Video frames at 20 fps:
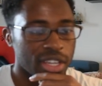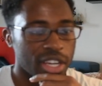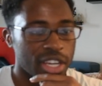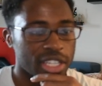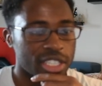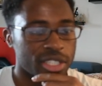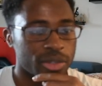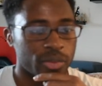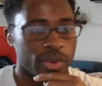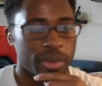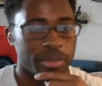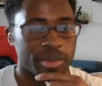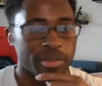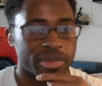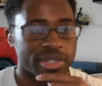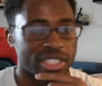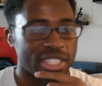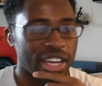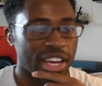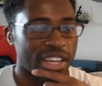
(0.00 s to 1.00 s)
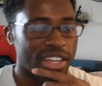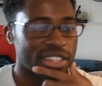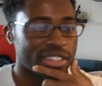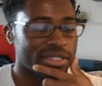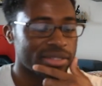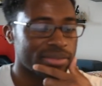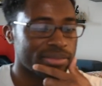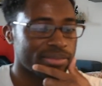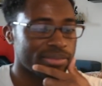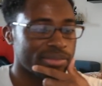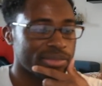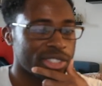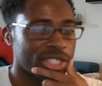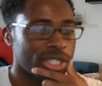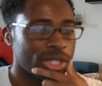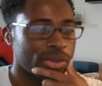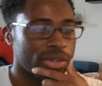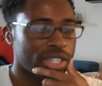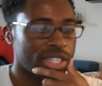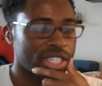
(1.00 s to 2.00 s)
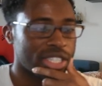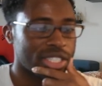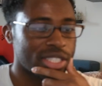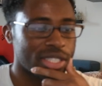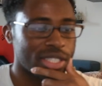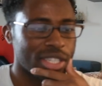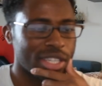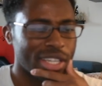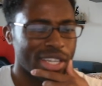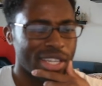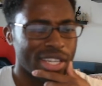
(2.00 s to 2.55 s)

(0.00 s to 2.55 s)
Ancient Weapon Poseidon, you know what it is.